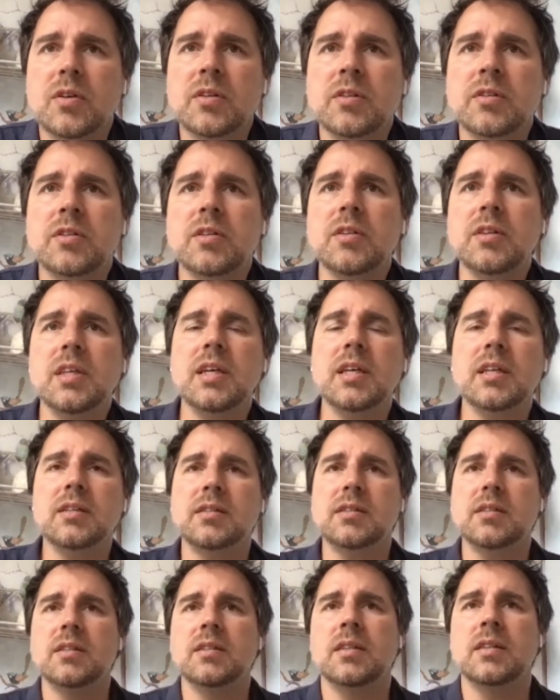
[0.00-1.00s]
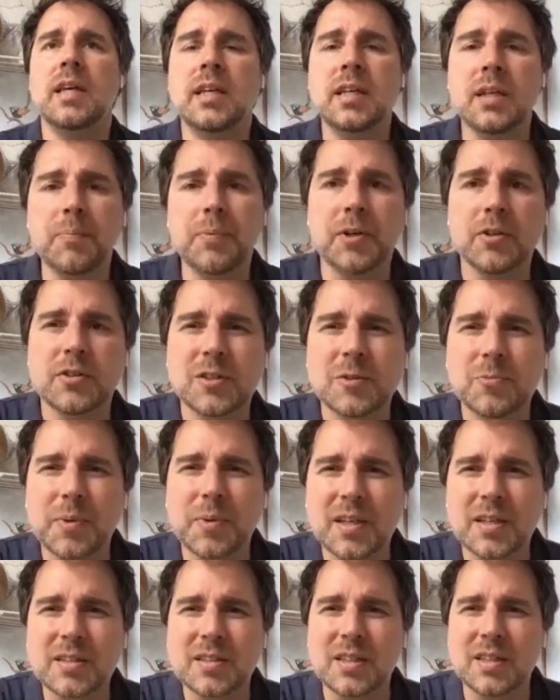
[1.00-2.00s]
So do you think they end up here
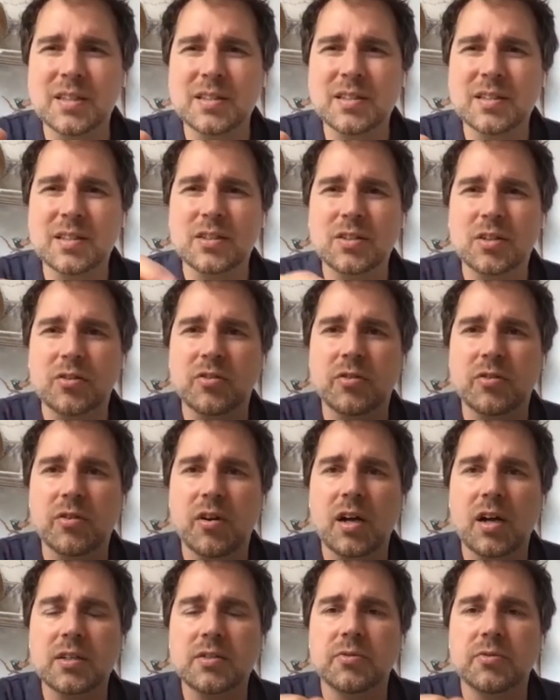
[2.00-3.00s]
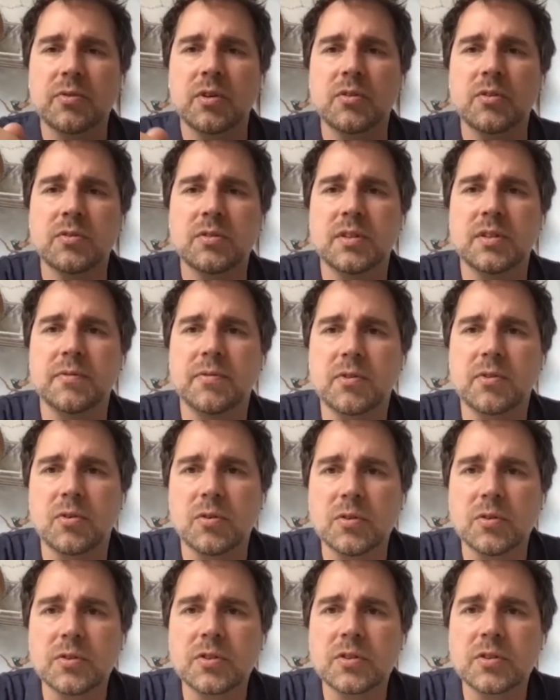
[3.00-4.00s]
just because it is such a crossroads of
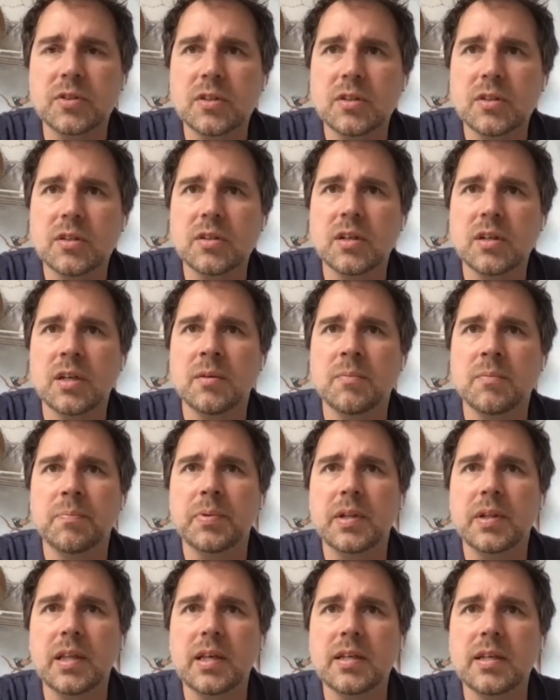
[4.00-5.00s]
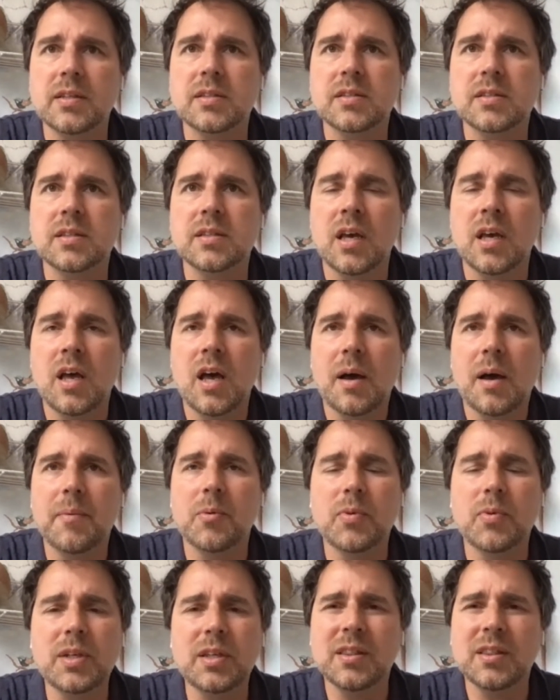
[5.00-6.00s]
culture and place?
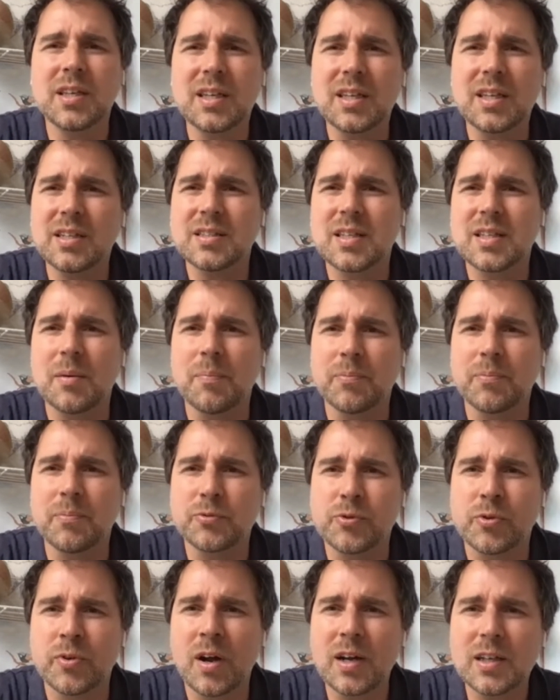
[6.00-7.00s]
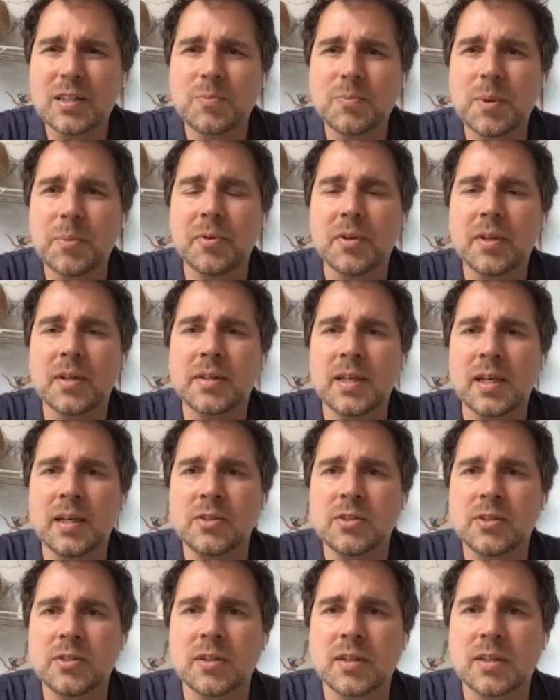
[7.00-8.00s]
I mean, what do you think it is that draws people to
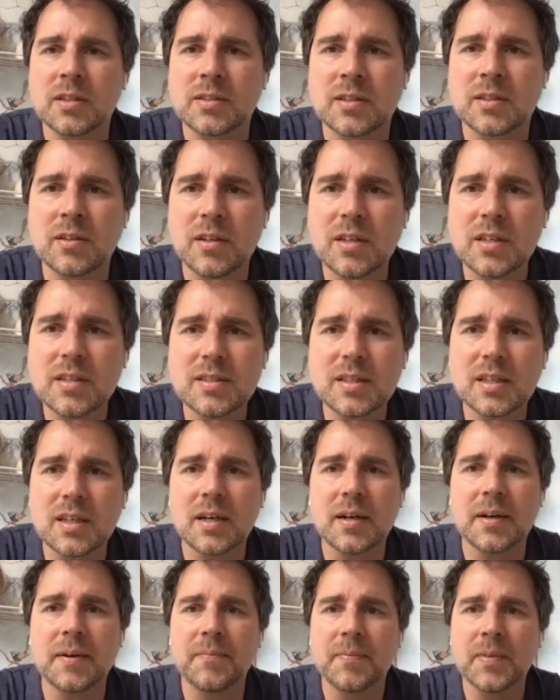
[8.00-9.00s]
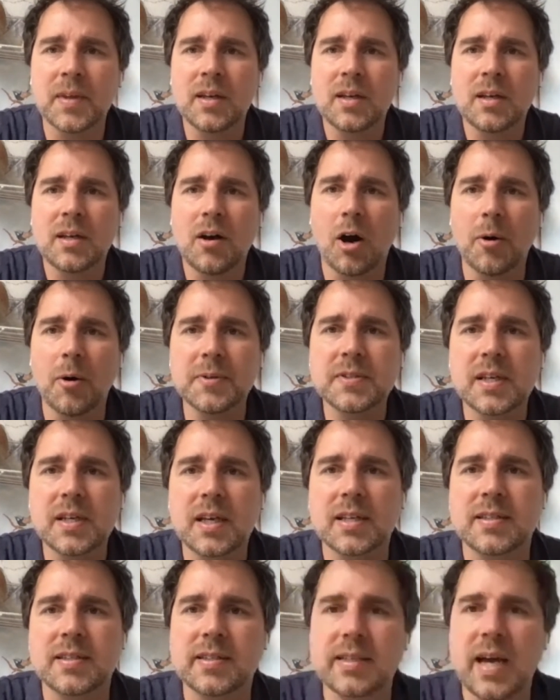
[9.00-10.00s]
Tangier? Because there is
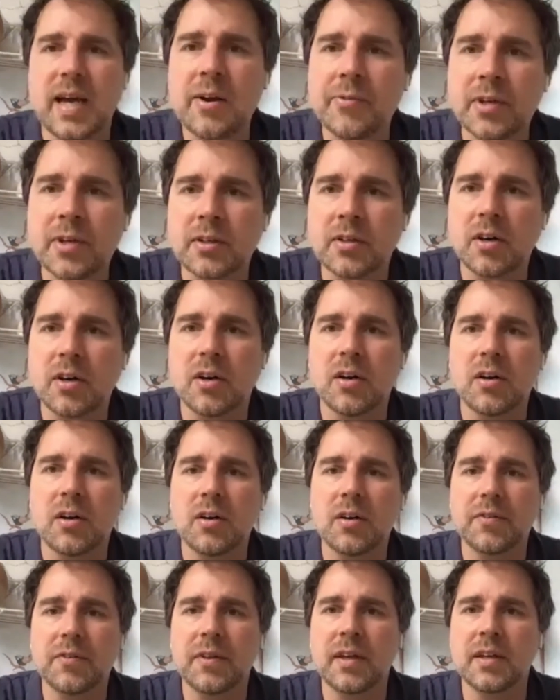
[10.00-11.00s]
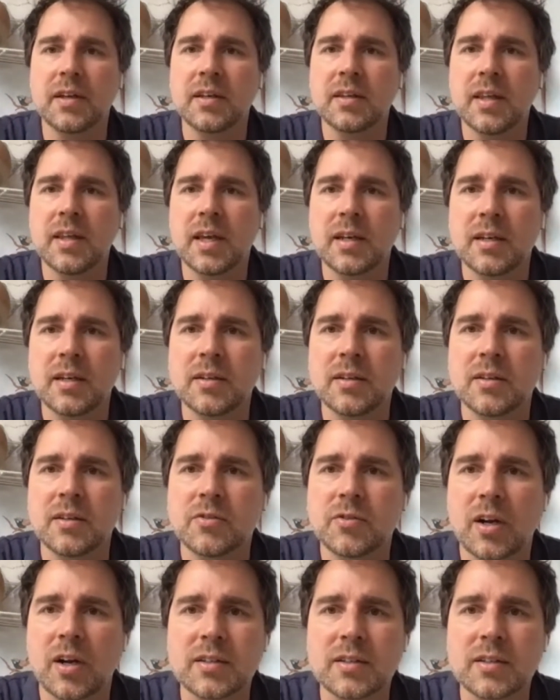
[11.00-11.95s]
almost like a siren call that